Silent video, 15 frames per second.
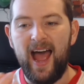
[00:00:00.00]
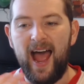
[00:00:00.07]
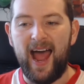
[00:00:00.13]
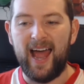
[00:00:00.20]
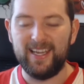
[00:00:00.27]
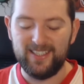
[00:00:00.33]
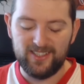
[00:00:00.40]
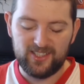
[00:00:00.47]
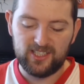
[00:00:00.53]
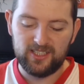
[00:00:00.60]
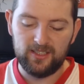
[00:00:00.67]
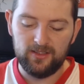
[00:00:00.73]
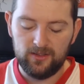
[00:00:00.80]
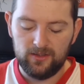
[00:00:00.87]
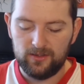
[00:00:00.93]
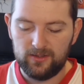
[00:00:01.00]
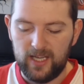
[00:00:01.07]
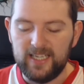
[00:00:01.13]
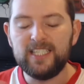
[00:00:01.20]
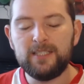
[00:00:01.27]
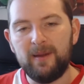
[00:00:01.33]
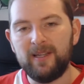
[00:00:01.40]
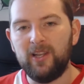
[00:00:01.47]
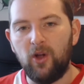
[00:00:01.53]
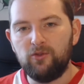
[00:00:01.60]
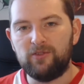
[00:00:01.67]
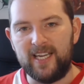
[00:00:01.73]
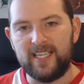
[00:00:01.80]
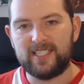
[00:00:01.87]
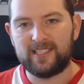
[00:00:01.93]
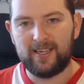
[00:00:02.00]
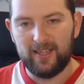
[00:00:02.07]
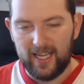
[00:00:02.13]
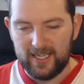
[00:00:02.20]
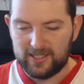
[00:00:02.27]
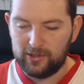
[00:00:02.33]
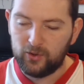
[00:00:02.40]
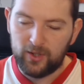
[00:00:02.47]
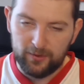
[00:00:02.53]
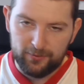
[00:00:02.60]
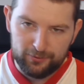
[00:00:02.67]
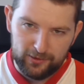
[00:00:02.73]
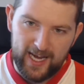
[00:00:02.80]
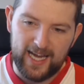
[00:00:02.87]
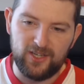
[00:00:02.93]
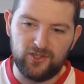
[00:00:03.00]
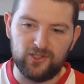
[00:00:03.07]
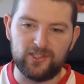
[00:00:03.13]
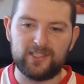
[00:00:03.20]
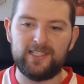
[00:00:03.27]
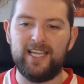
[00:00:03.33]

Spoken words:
and they need to be low risk. Let's look at free agents.